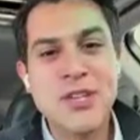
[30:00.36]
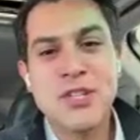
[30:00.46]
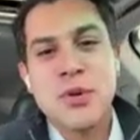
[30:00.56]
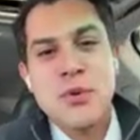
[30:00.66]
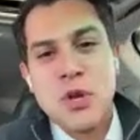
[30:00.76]
They
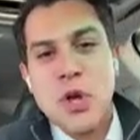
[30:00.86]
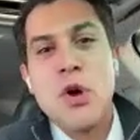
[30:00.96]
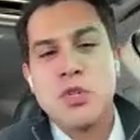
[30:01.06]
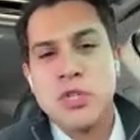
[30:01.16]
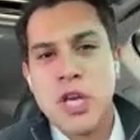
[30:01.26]
just don't
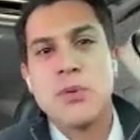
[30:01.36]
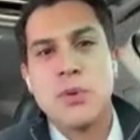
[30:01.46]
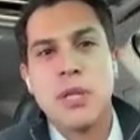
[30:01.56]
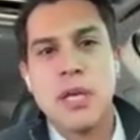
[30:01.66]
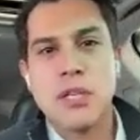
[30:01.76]
know
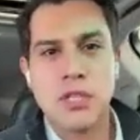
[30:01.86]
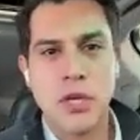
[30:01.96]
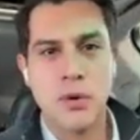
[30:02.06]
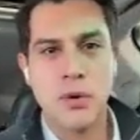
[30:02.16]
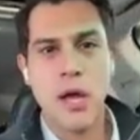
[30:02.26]
genuinely. And
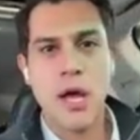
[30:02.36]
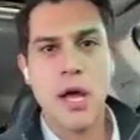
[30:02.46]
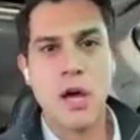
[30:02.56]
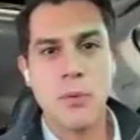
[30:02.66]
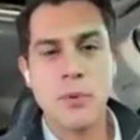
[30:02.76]
so
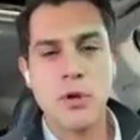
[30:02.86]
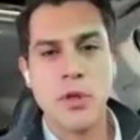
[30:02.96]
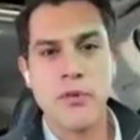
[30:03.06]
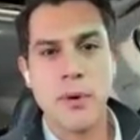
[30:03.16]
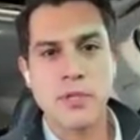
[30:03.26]
I hope you
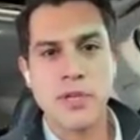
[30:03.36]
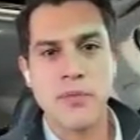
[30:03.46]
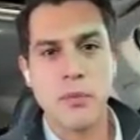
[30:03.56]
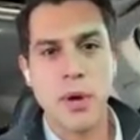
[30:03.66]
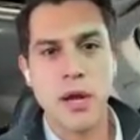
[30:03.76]
know that
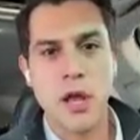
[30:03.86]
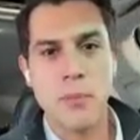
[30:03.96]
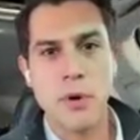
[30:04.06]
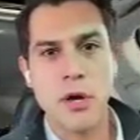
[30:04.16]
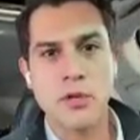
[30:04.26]
Representative White and I
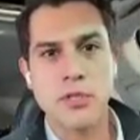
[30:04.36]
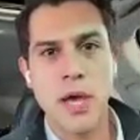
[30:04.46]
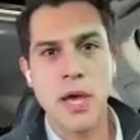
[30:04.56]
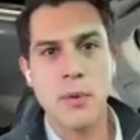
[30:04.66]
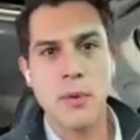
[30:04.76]
are partners
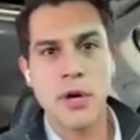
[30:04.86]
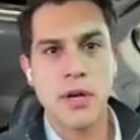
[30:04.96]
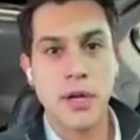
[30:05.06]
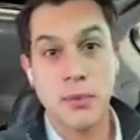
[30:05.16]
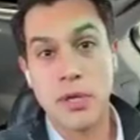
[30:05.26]
in that work
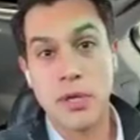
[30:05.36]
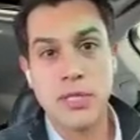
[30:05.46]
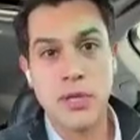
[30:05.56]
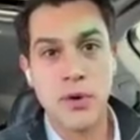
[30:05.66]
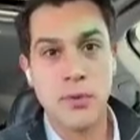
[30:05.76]
and will
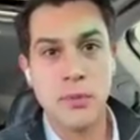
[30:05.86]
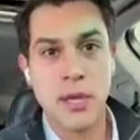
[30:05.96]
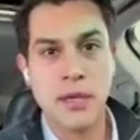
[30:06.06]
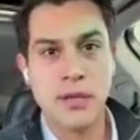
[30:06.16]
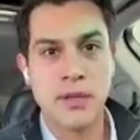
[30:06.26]
continue to
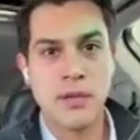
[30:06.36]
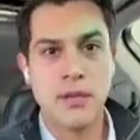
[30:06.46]
be.